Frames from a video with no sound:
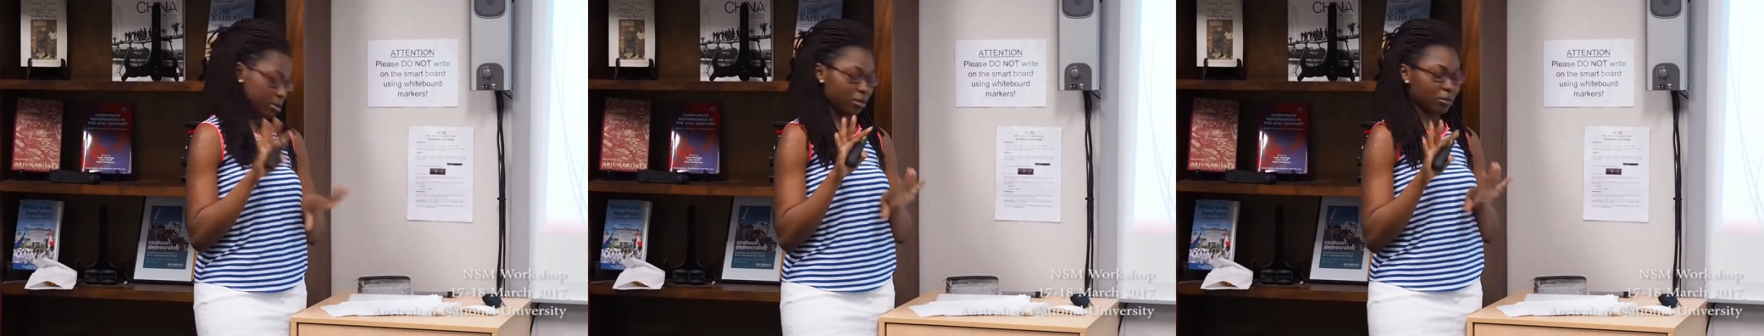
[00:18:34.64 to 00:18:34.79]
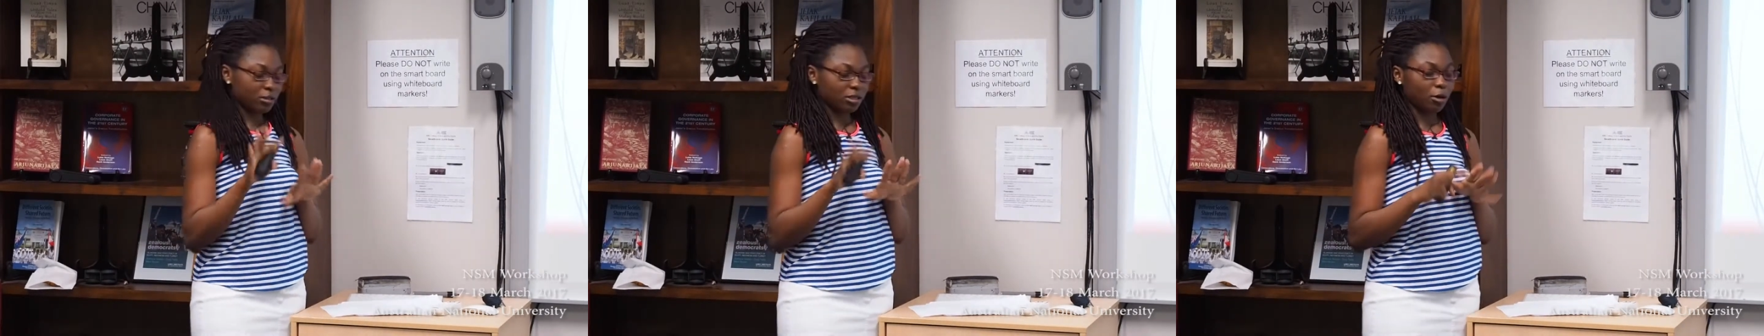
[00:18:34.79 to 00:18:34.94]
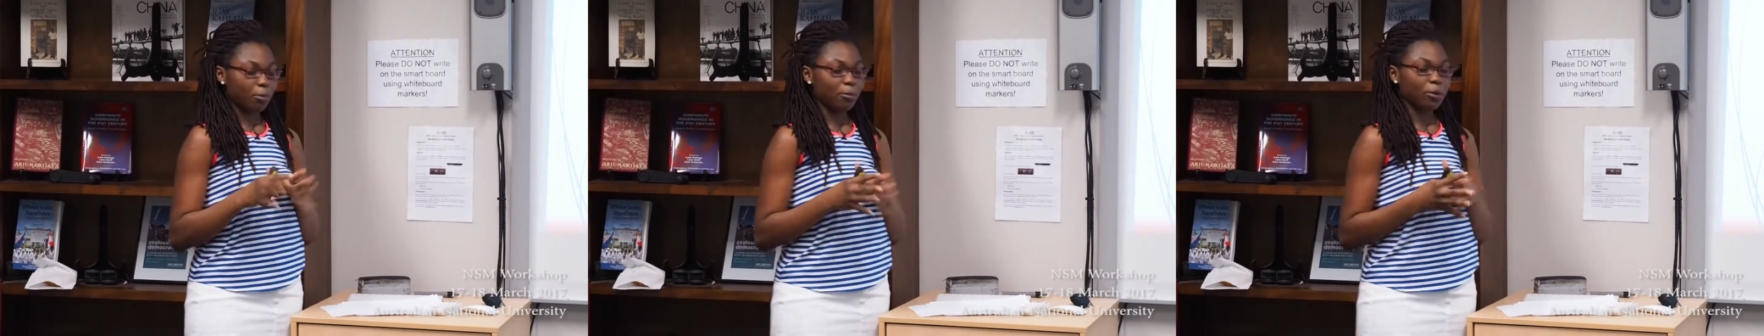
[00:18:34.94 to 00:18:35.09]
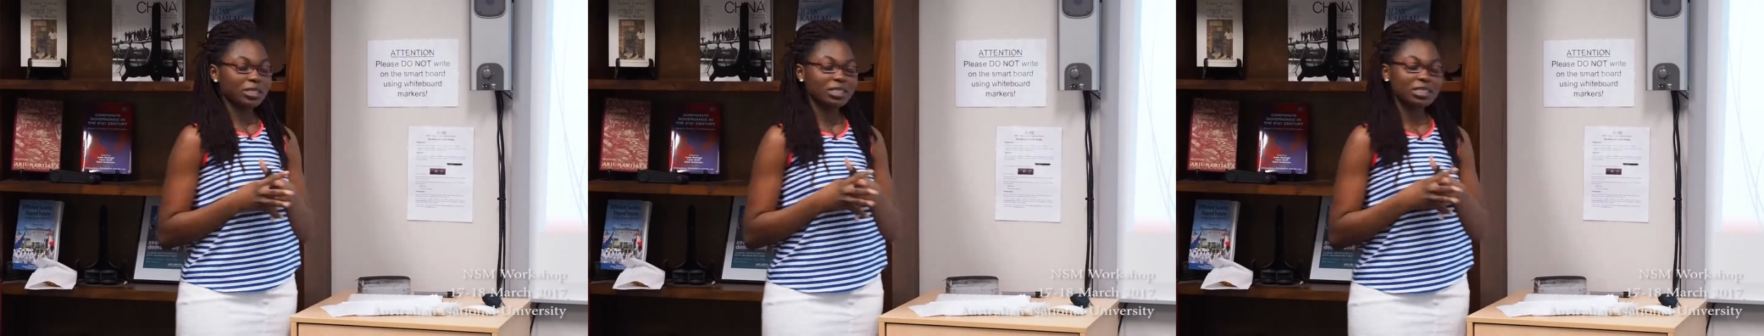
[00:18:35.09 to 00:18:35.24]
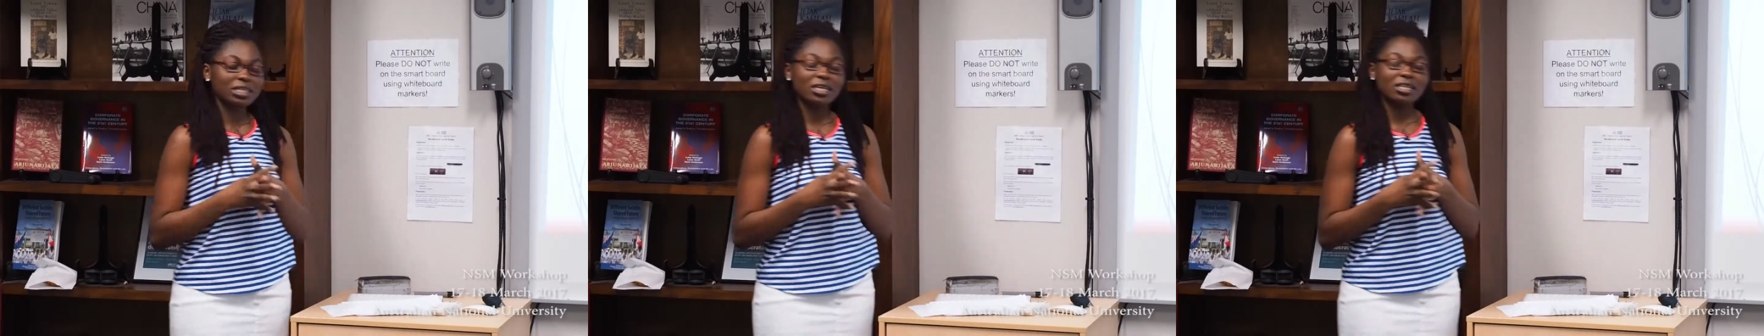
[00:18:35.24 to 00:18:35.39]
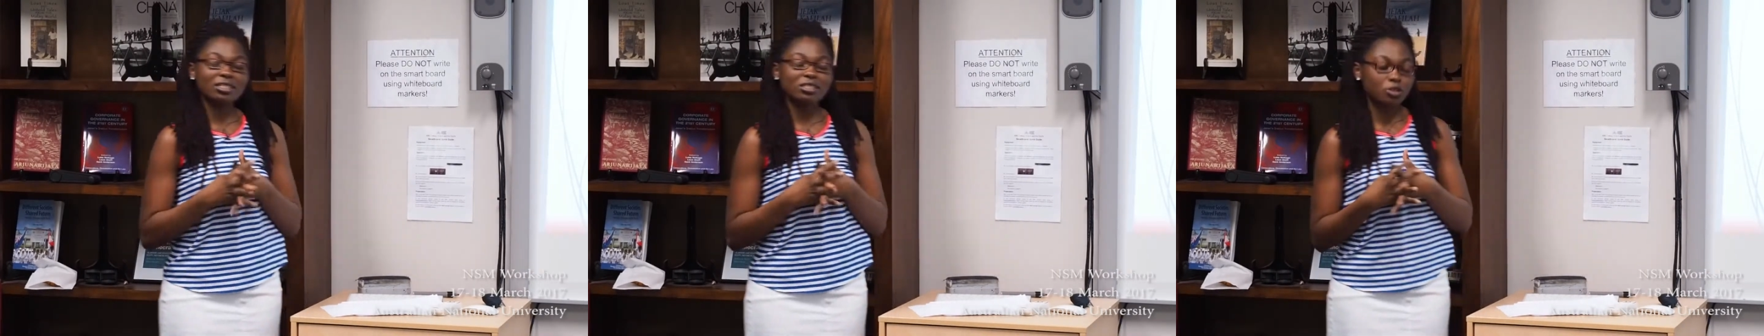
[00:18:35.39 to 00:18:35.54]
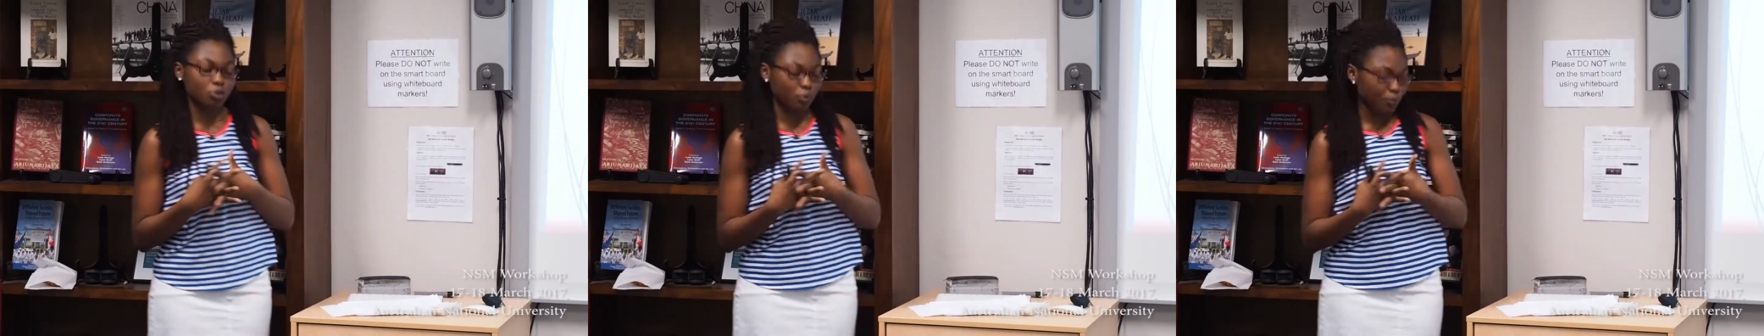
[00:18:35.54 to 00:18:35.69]

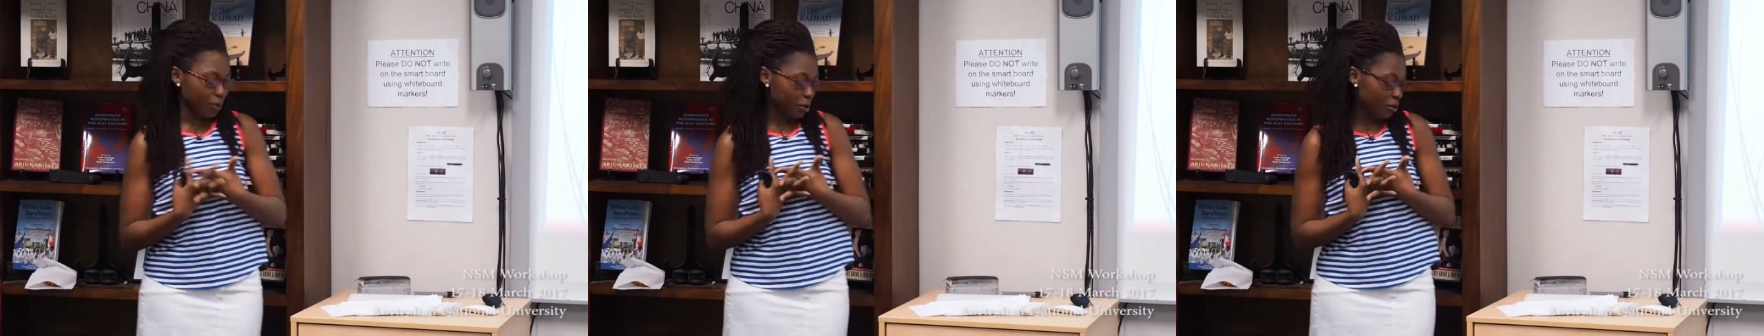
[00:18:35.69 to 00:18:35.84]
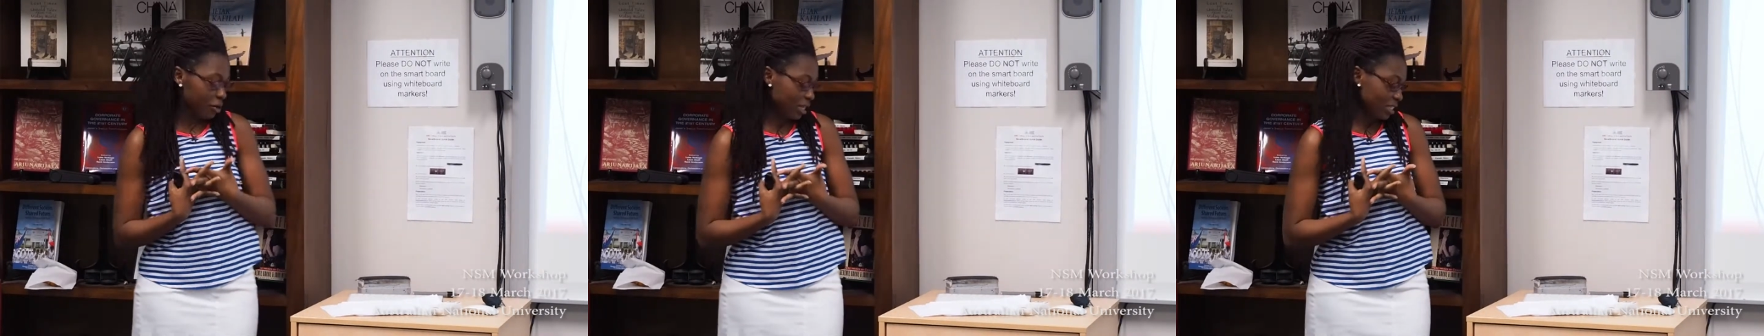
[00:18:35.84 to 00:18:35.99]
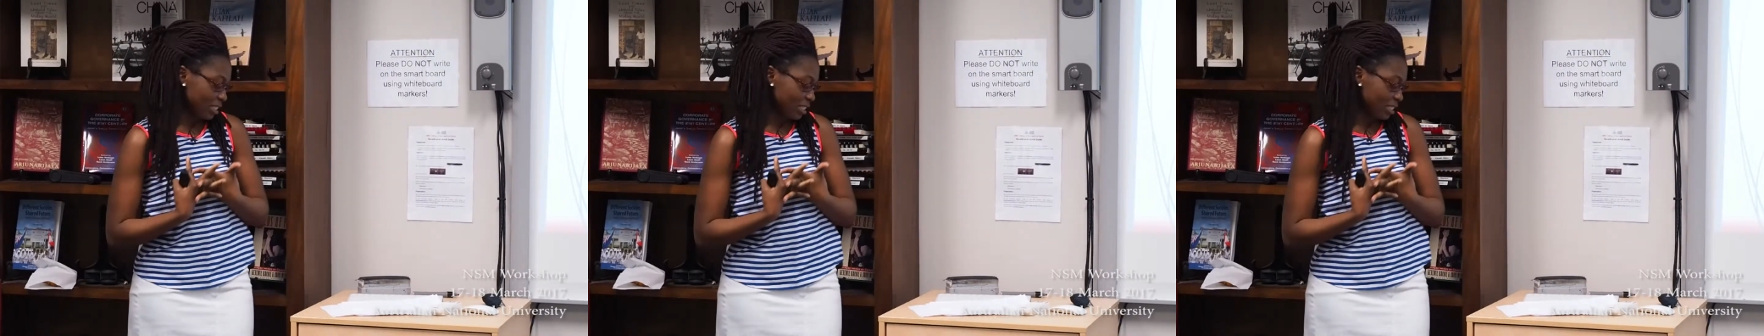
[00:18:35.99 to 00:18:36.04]
subordinate superior